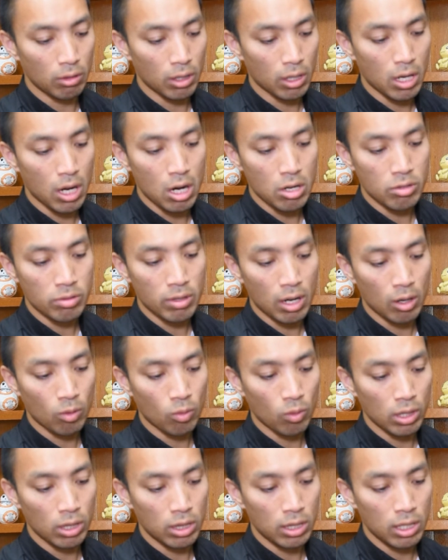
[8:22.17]
the contract
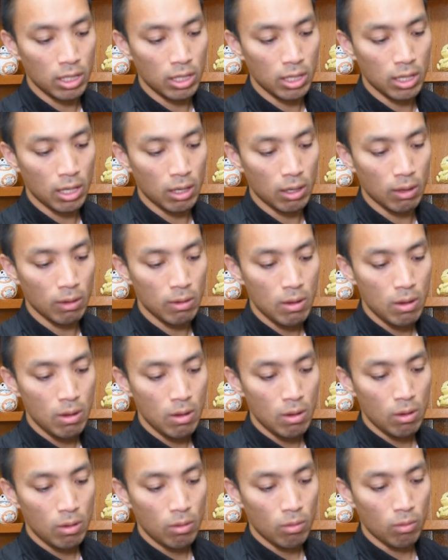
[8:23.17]
with the
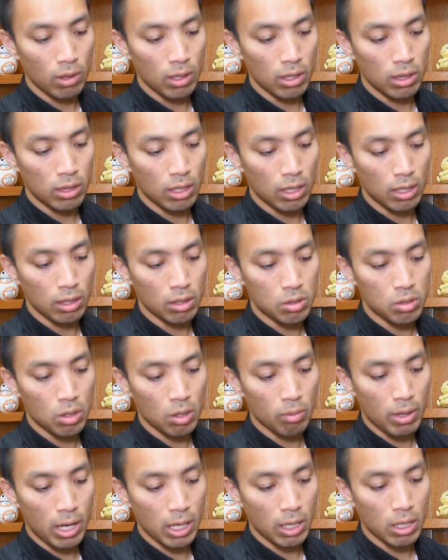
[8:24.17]

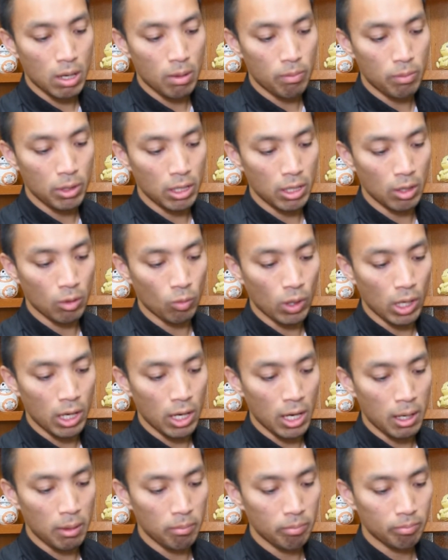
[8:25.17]
termite company and
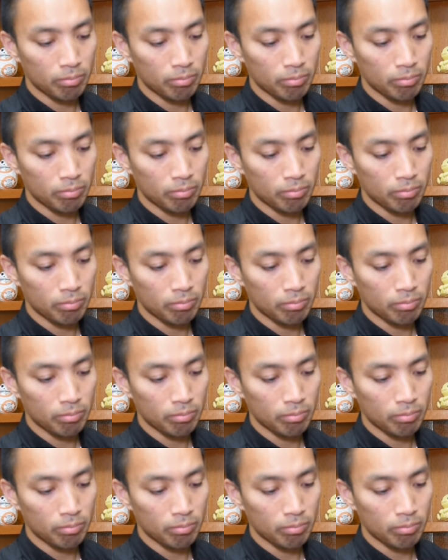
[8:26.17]
whatnot.